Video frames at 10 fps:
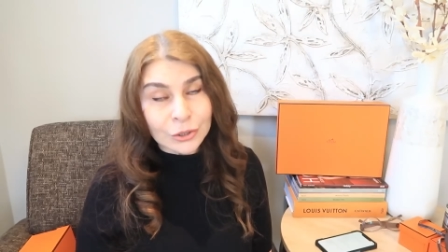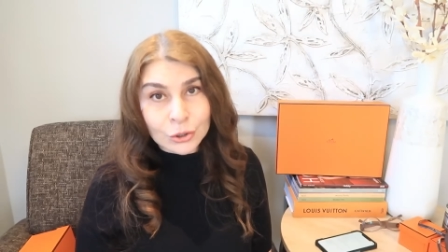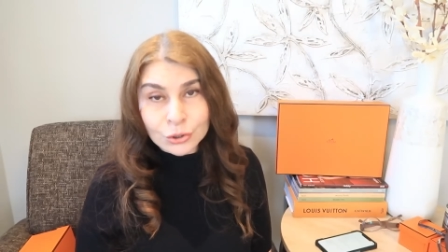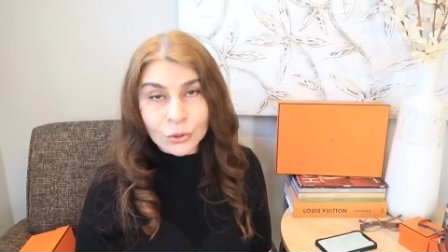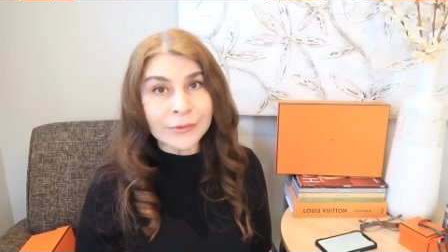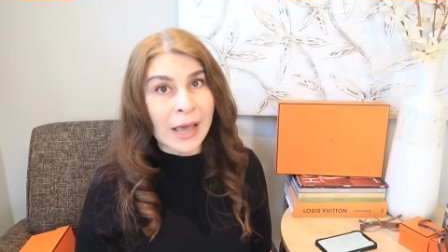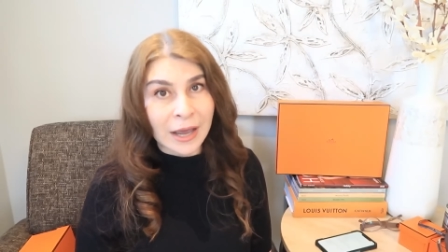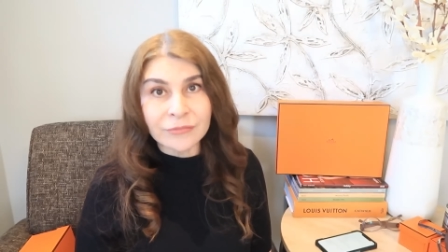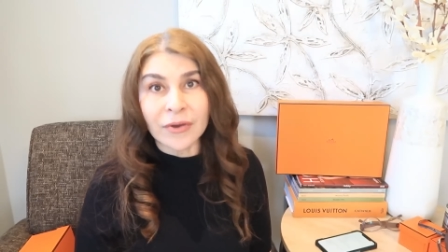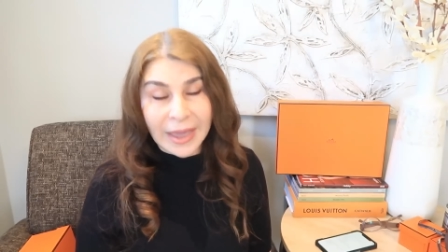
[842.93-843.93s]
You don't
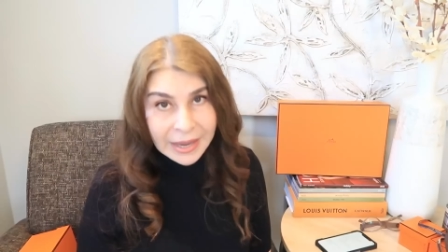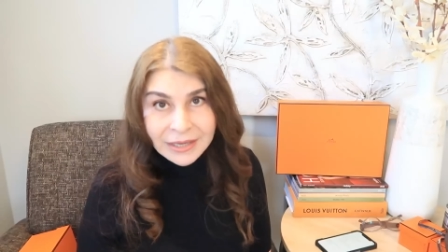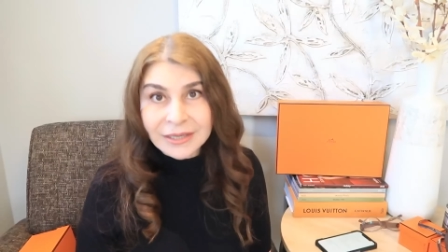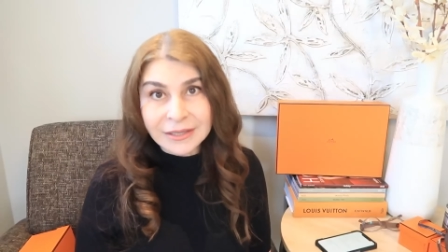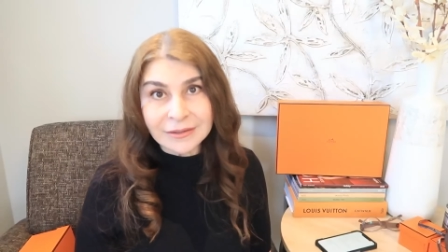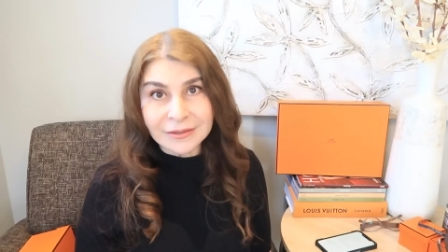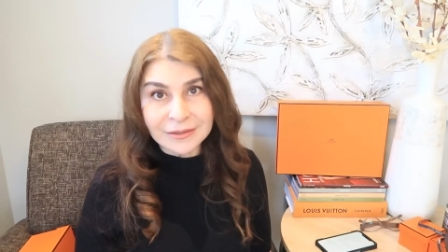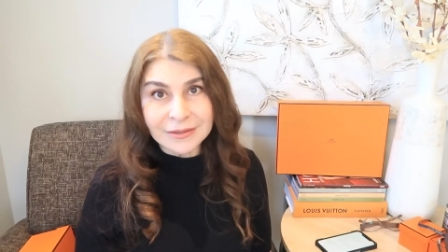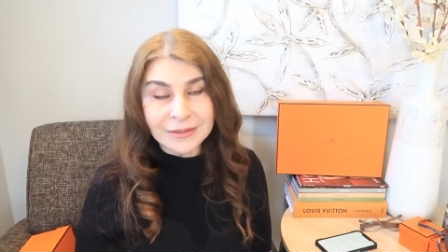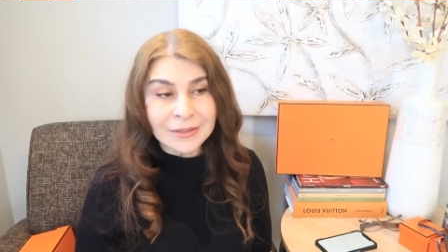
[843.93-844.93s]
have any?
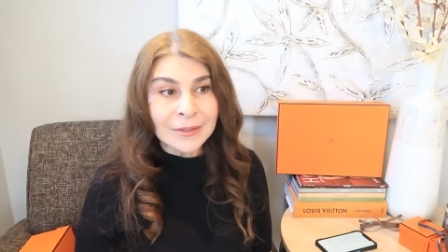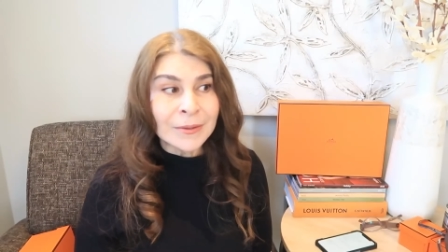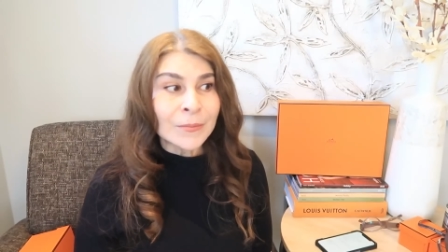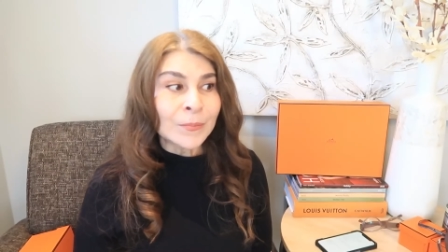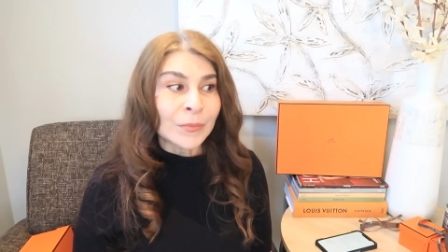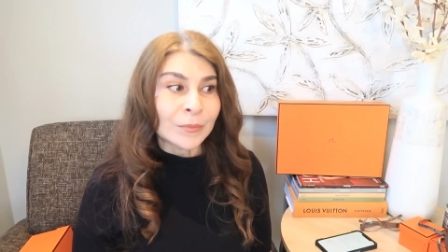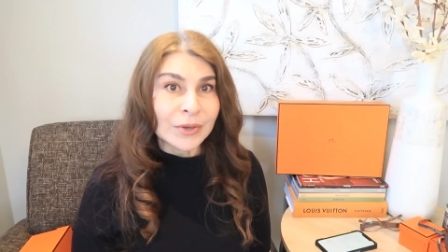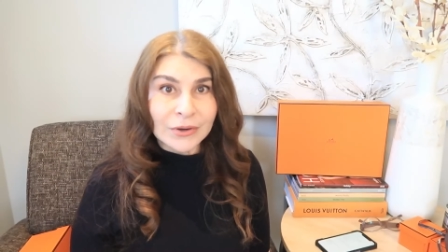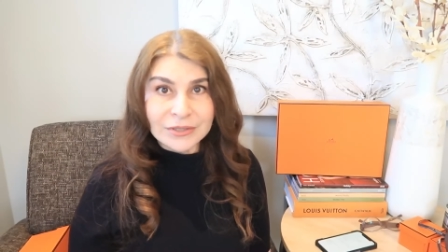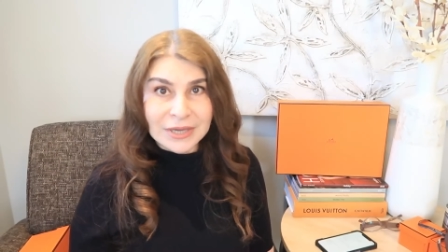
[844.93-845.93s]

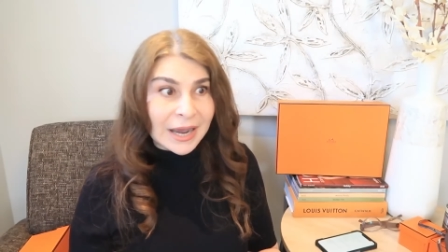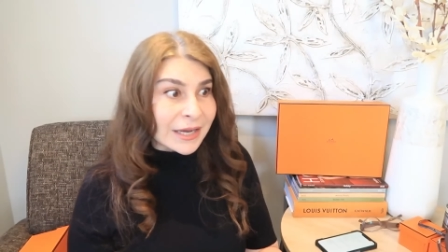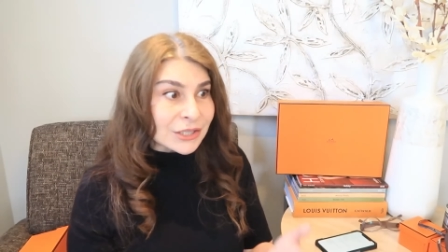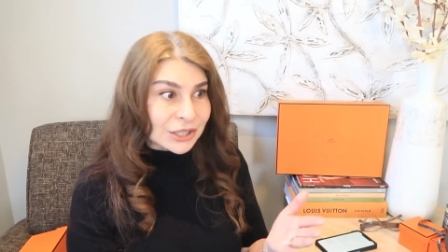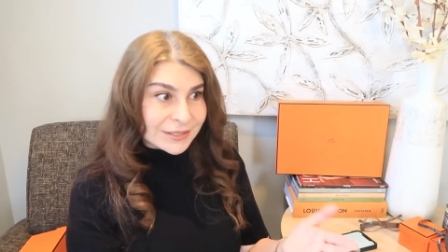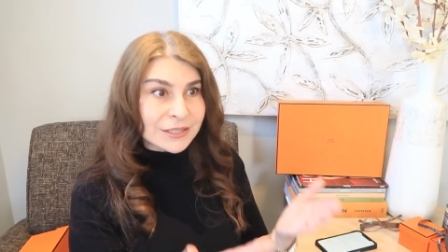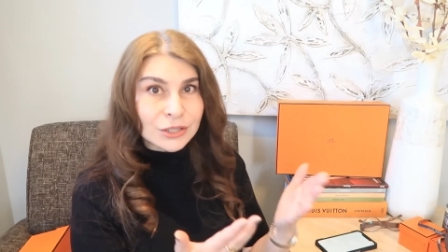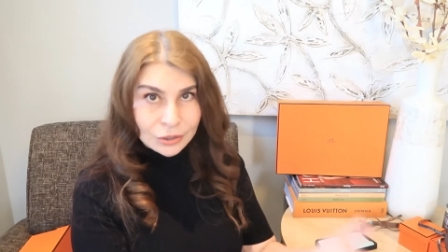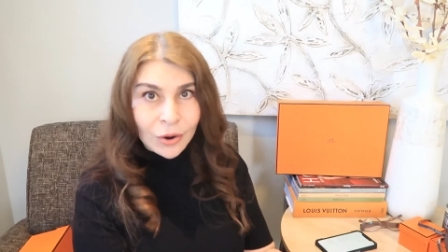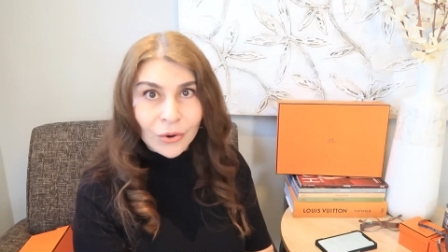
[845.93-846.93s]
Because I
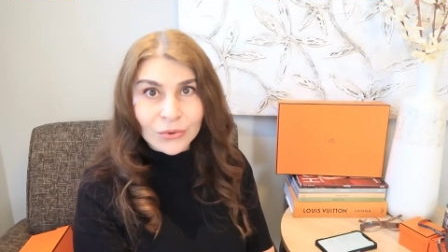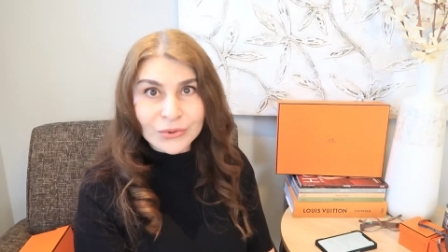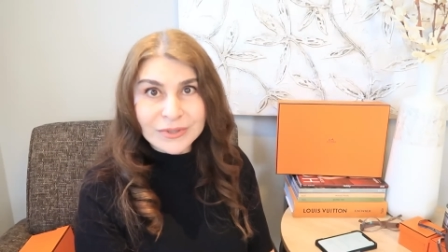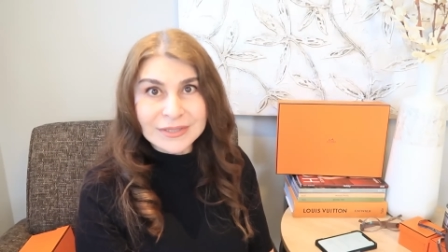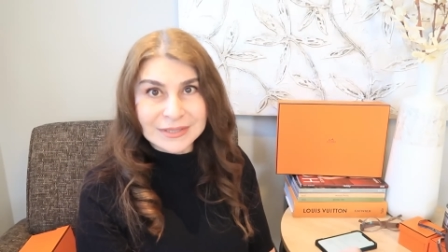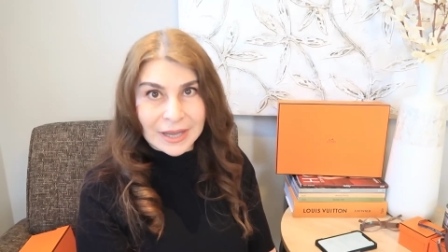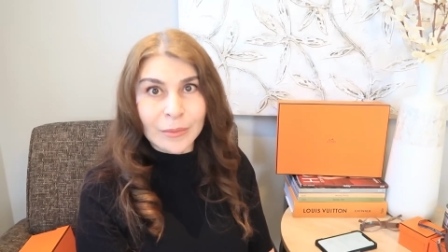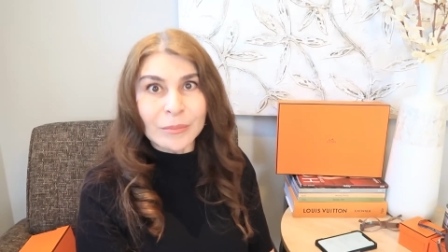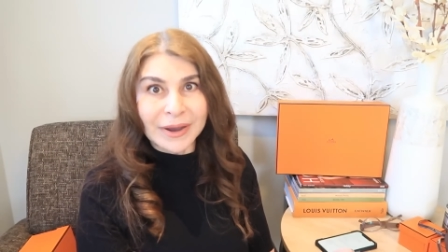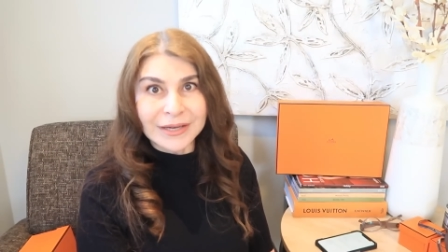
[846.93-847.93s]
just saw
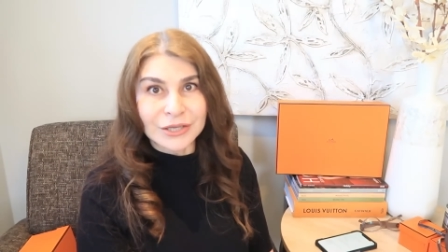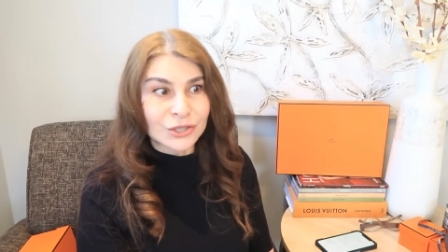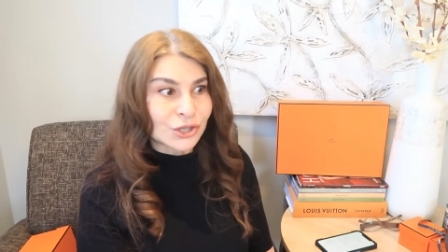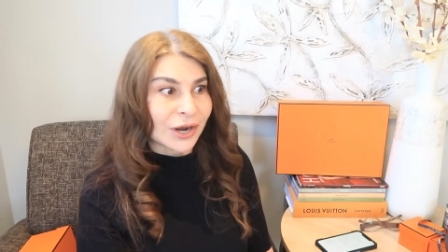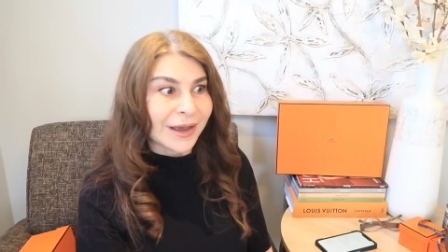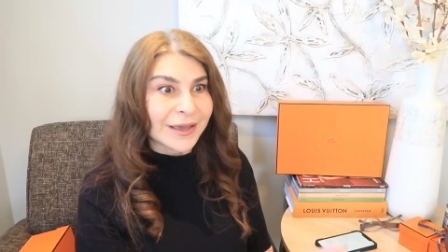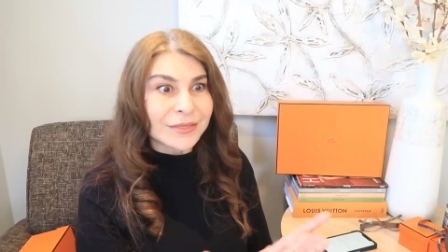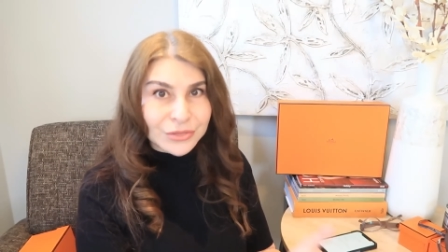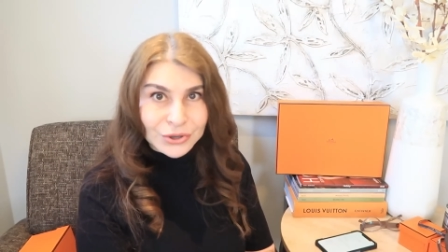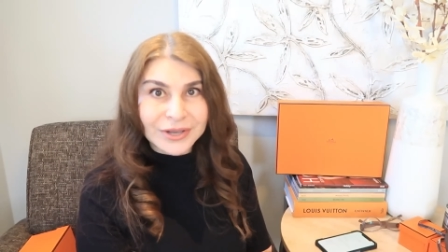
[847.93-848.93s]
somebody try
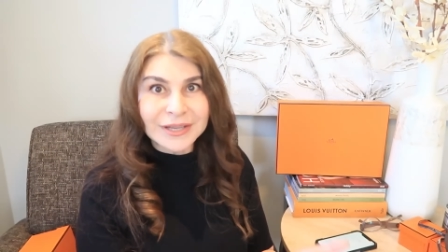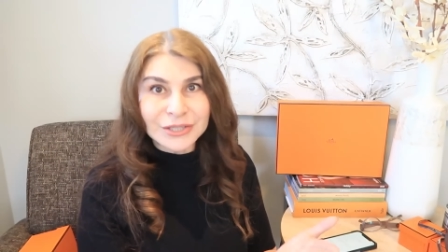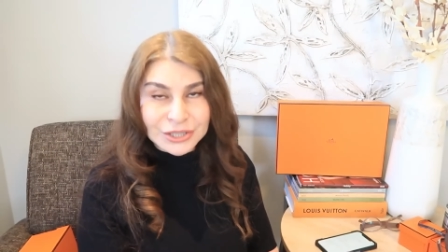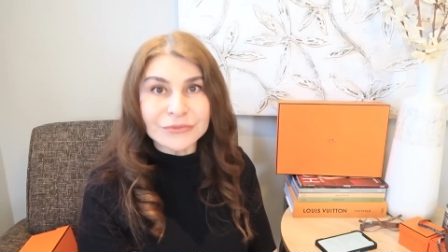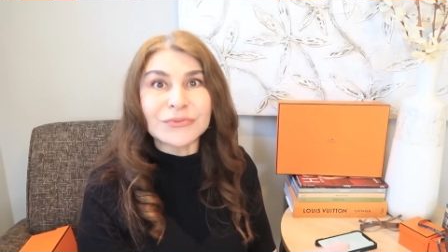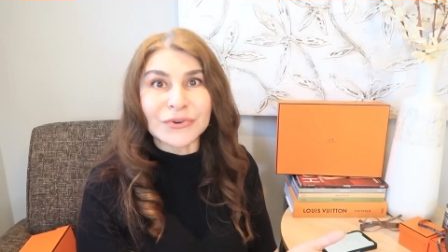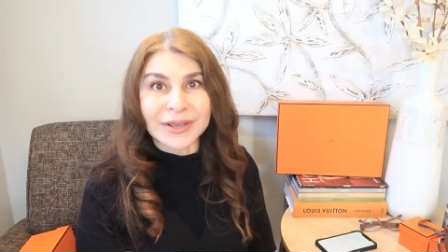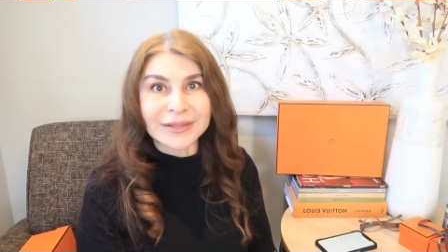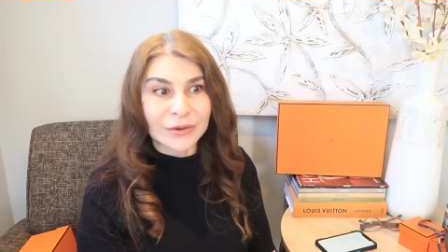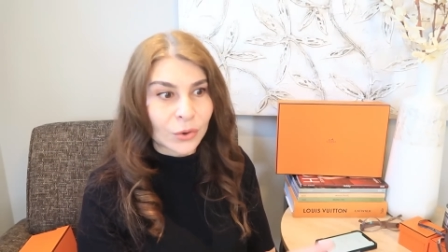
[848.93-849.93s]
3 different,